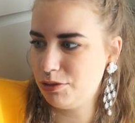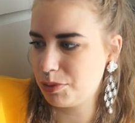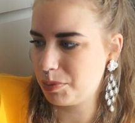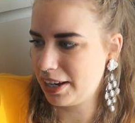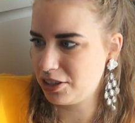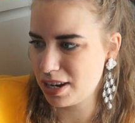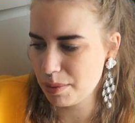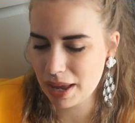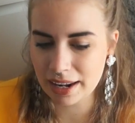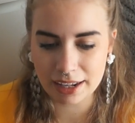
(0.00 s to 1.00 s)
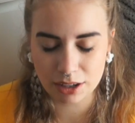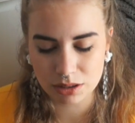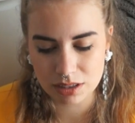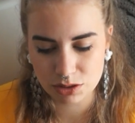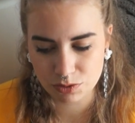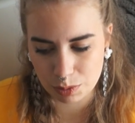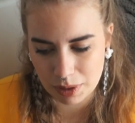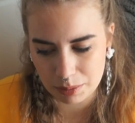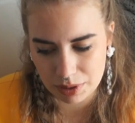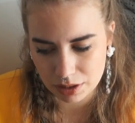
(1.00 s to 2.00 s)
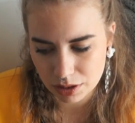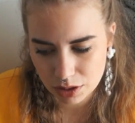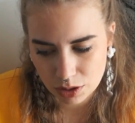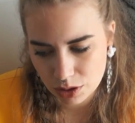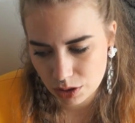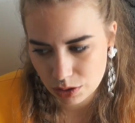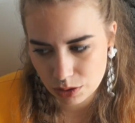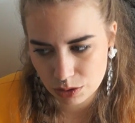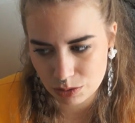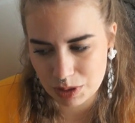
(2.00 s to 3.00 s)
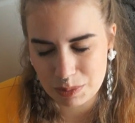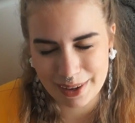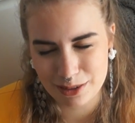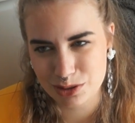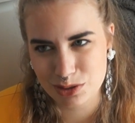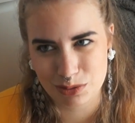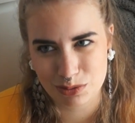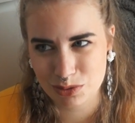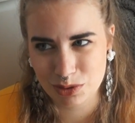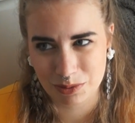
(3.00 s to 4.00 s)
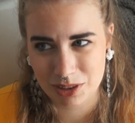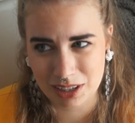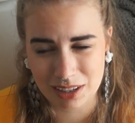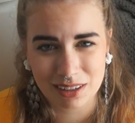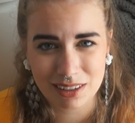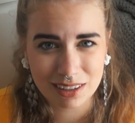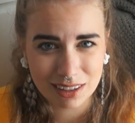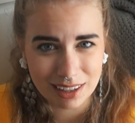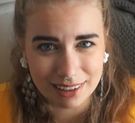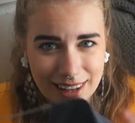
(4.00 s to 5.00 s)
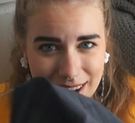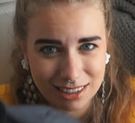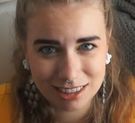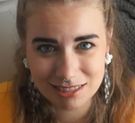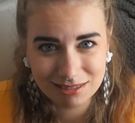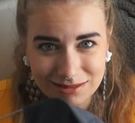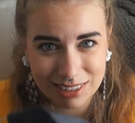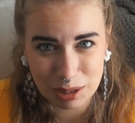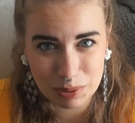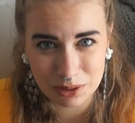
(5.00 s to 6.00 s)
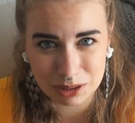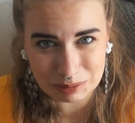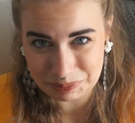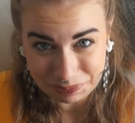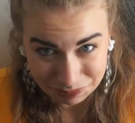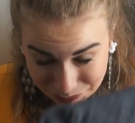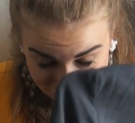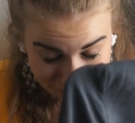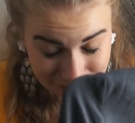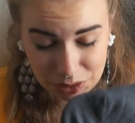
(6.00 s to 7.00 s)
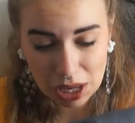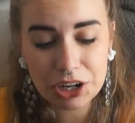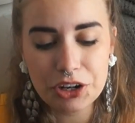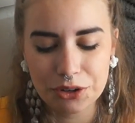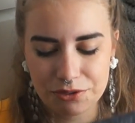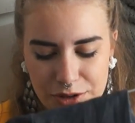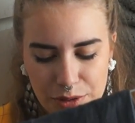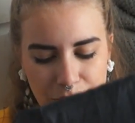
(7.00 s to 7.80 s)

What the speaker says: from H&M, and I got this for maybe £3 or something in that neighborhood. Not very